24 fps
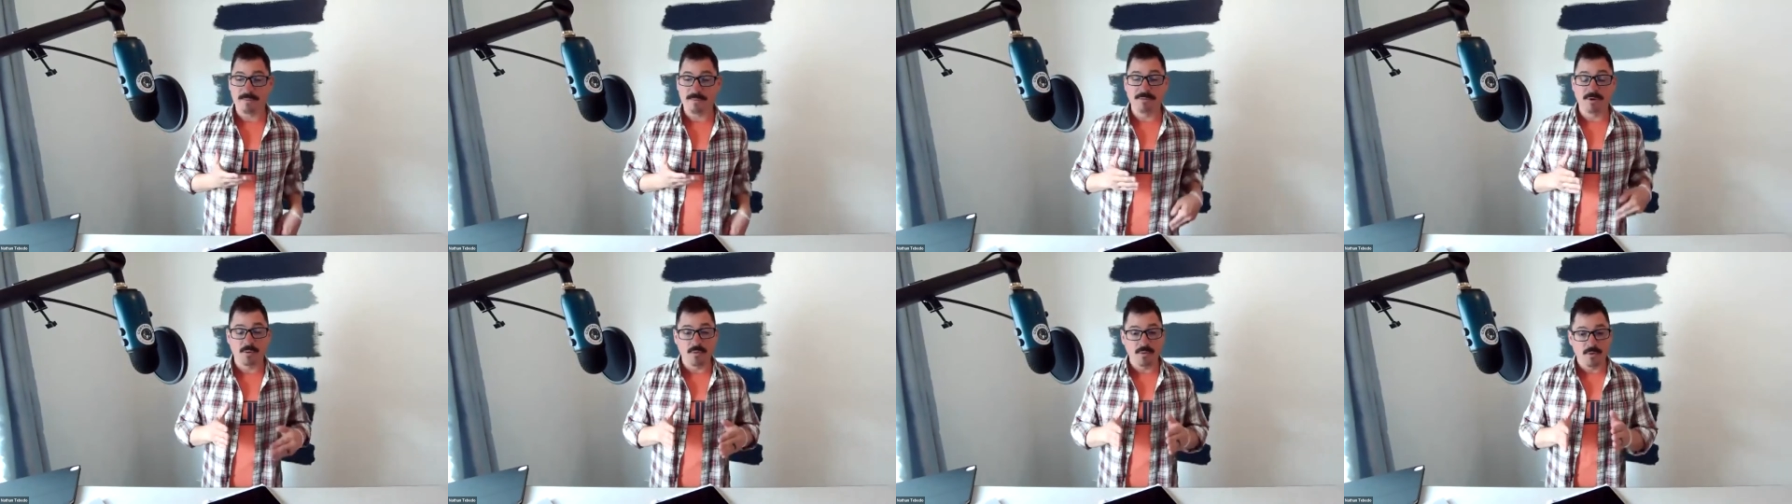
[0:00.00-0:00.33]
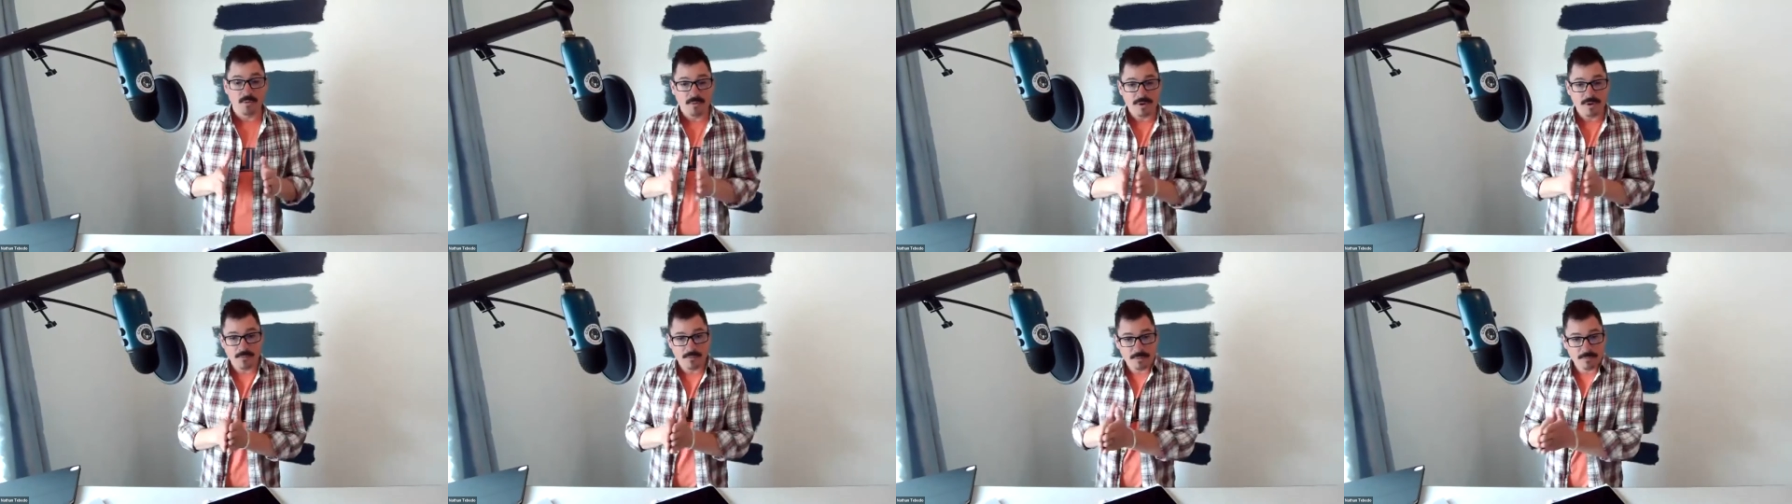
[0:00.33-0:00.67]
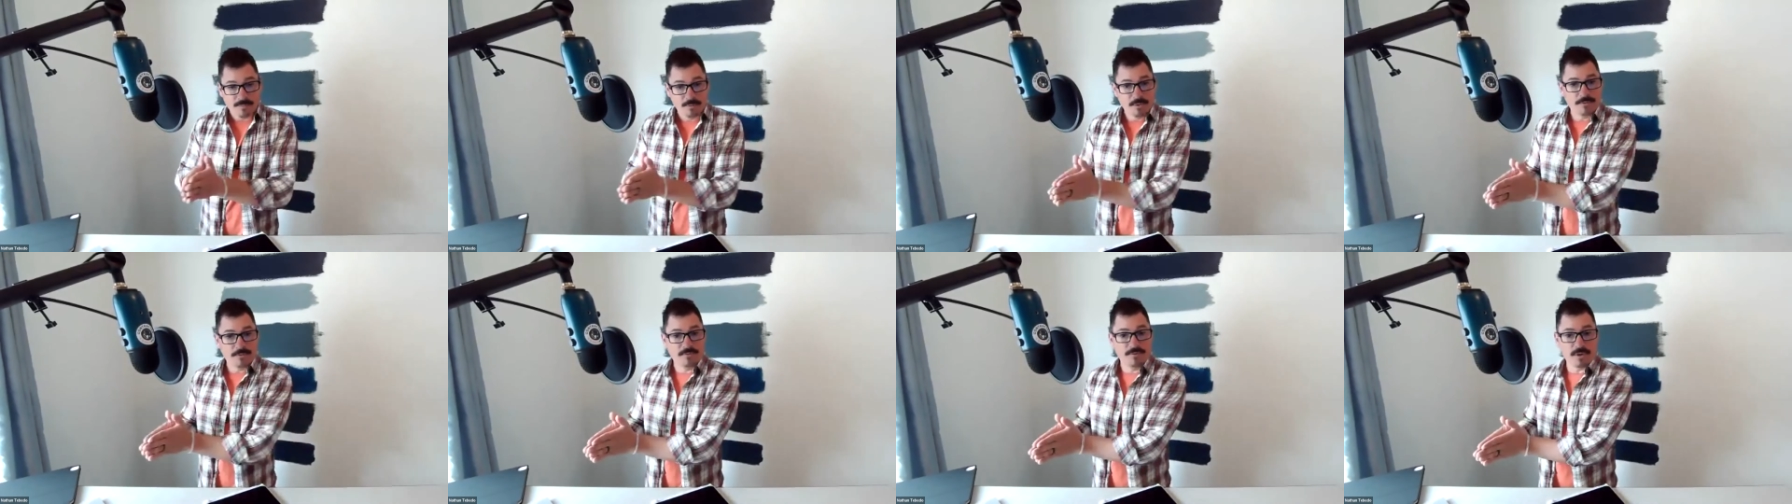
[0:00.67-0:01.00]
But when we
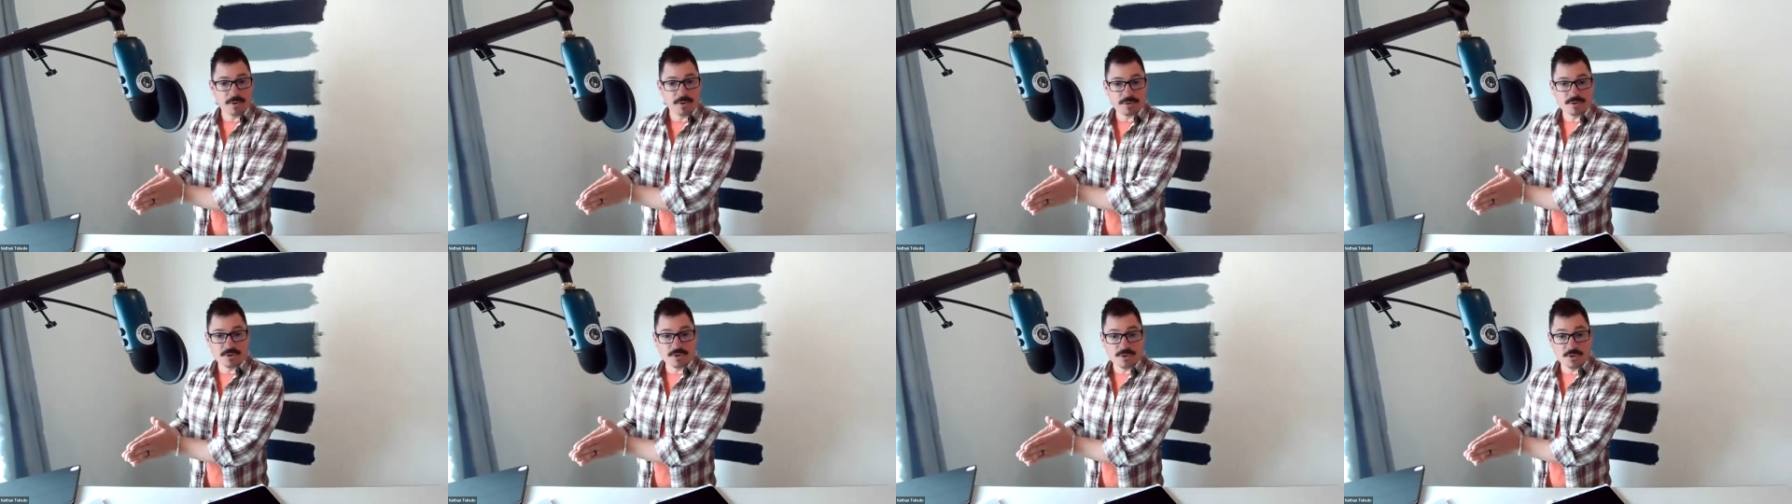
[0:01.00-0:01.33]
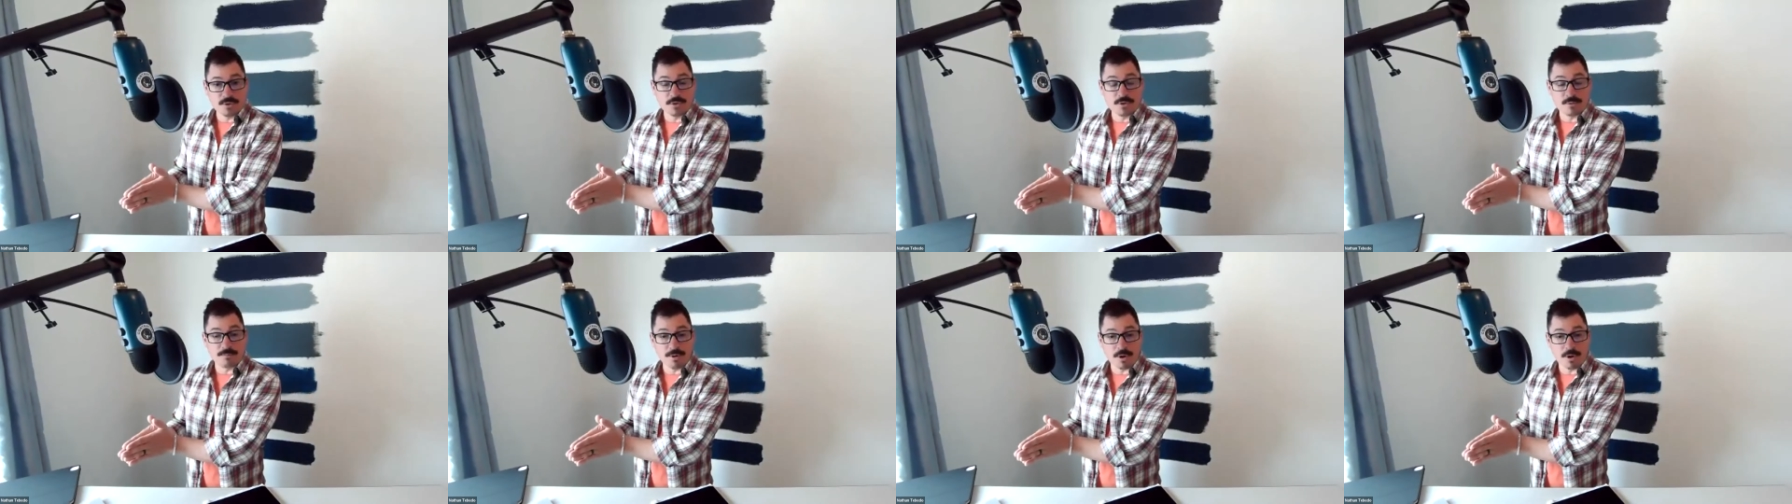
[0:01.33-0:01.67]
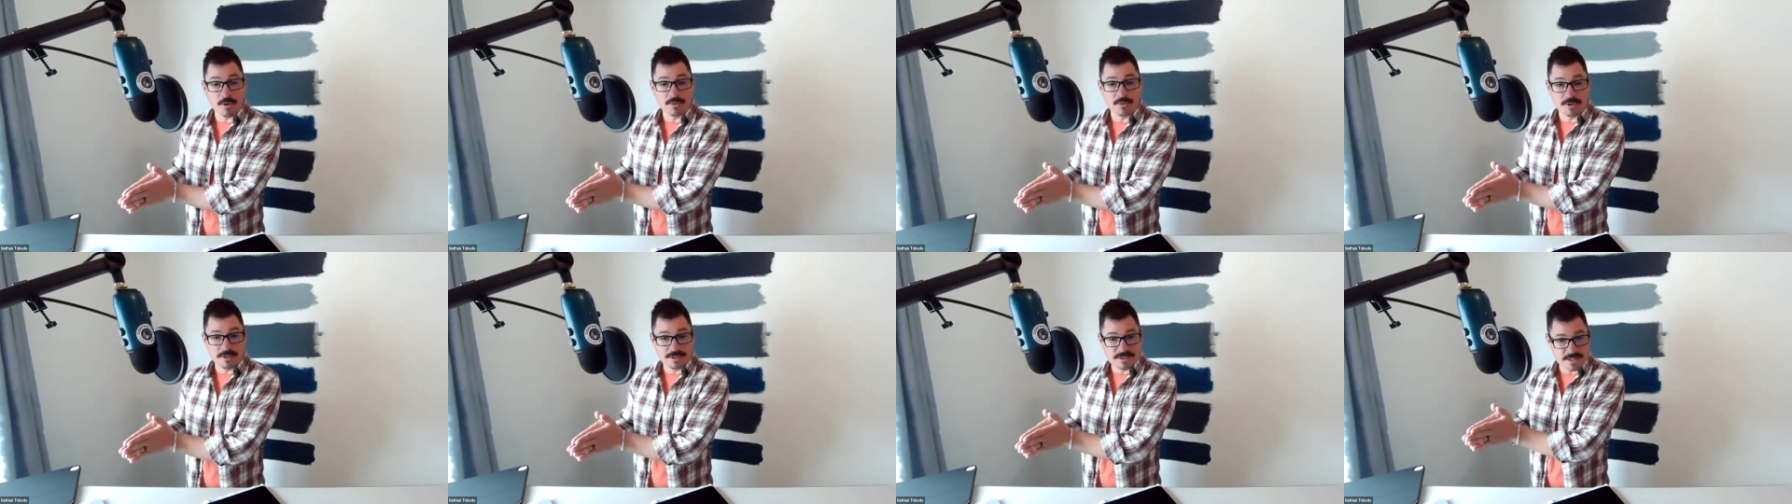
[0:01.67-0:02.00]
remove those 2
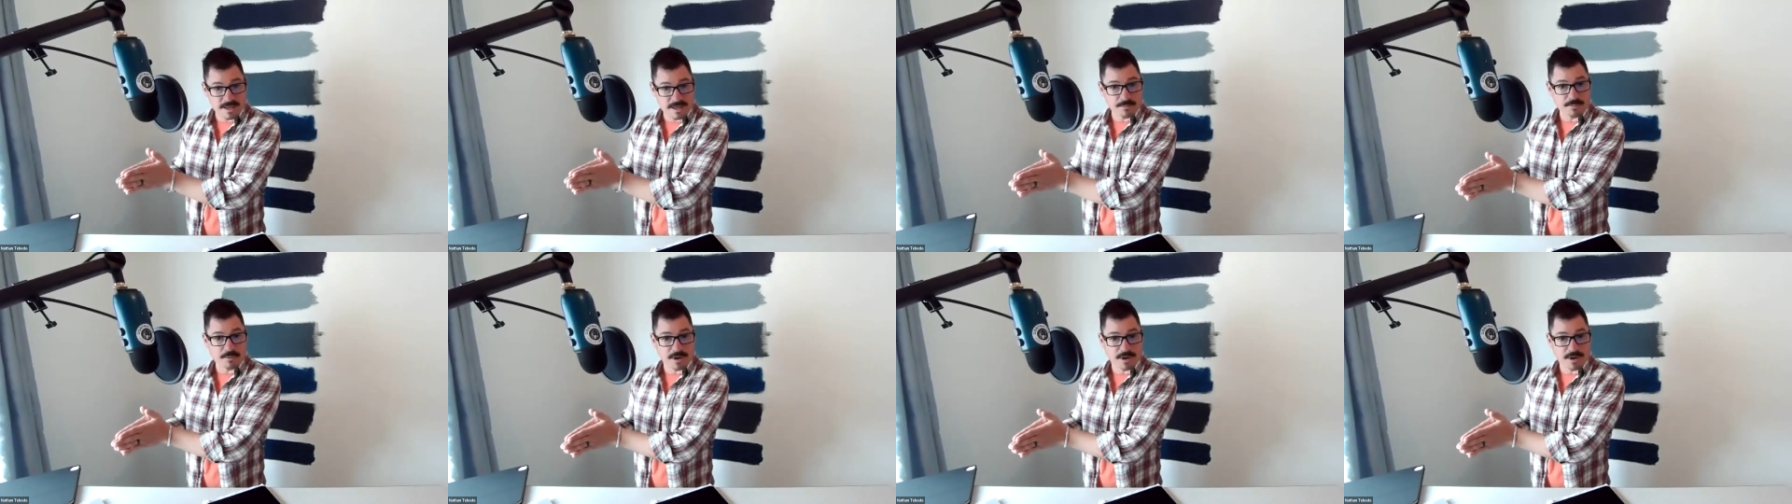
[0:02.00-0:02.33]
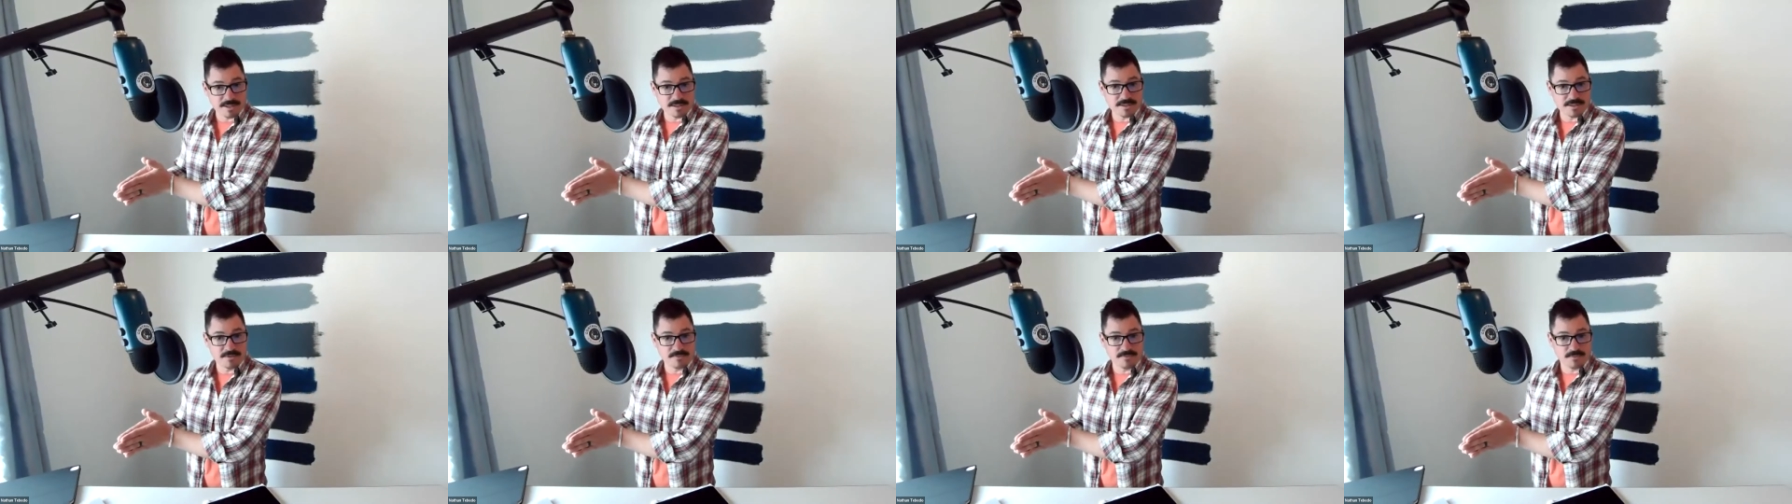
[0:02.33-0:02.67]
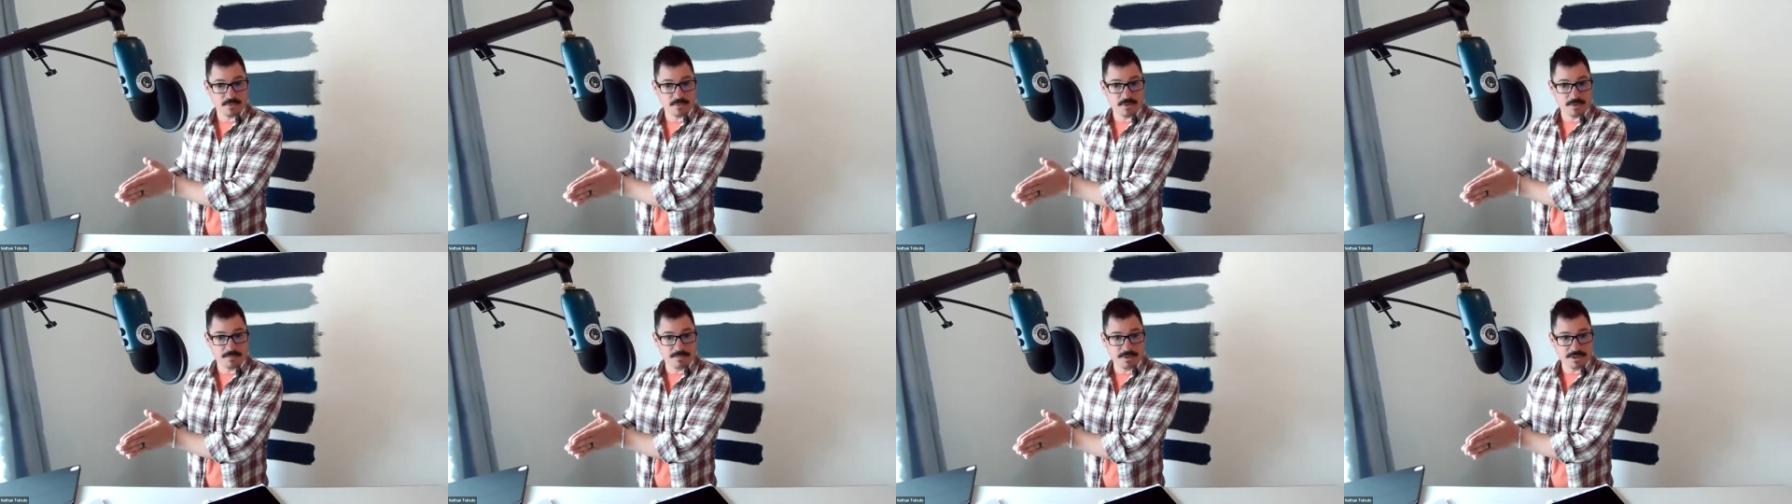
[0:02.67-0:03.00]
components, that price and
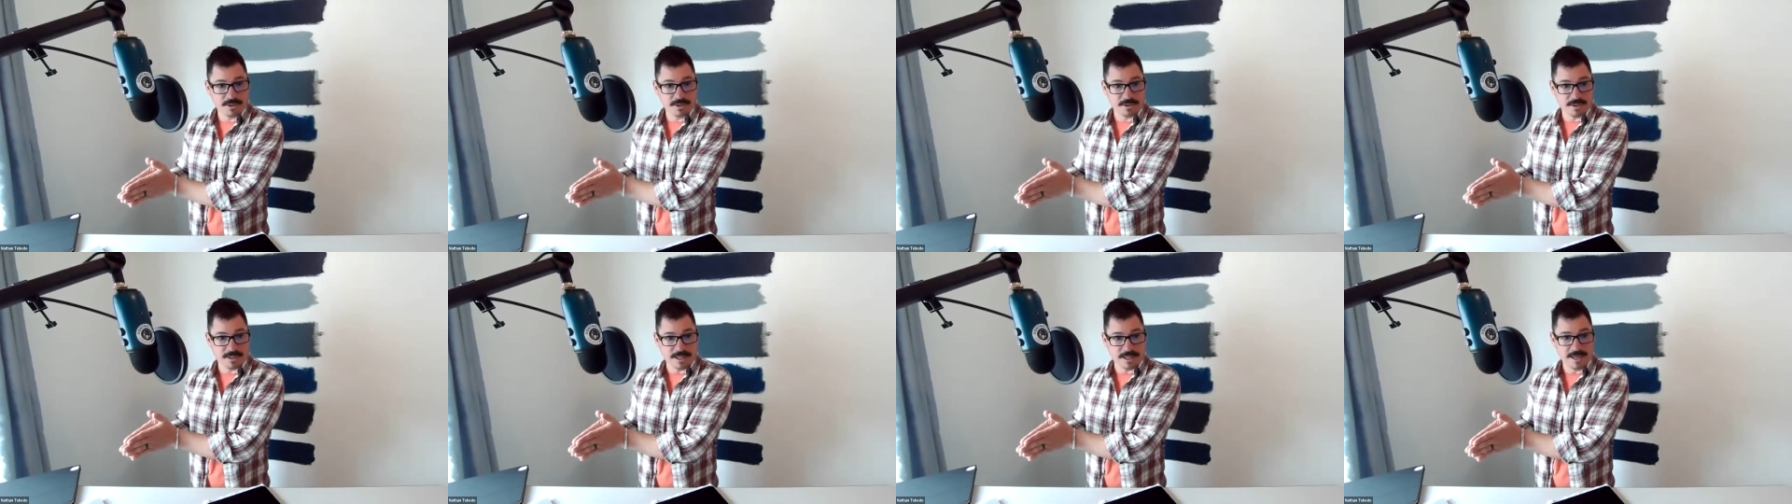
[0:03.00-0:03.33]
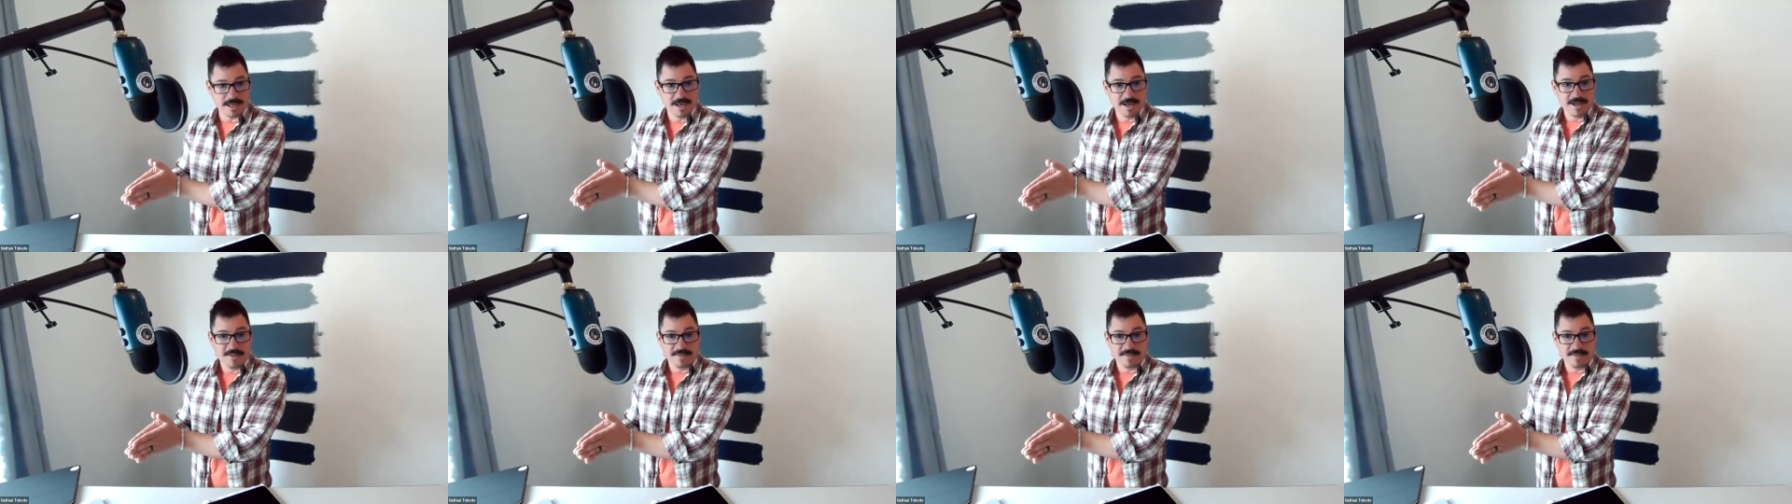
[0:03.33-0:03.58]
affordability,